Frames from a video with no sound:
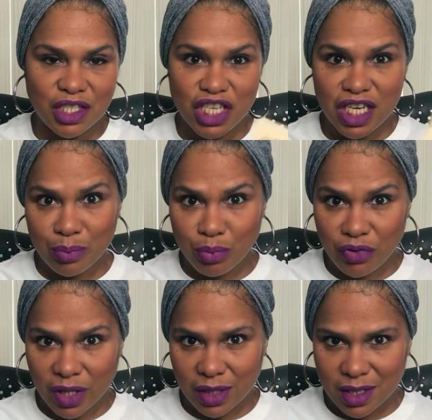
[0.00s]
cheetah
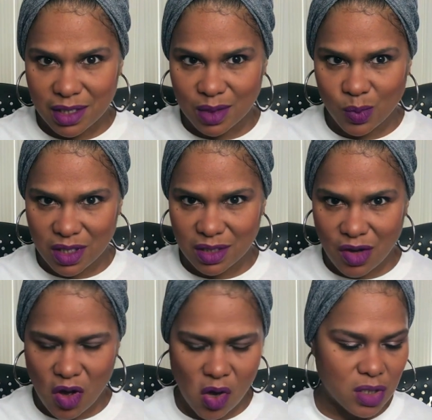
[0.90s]
print is what it's
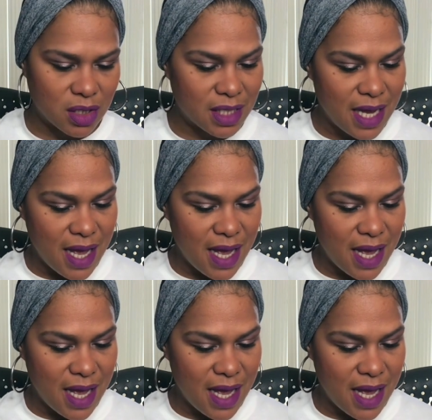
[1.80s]
called,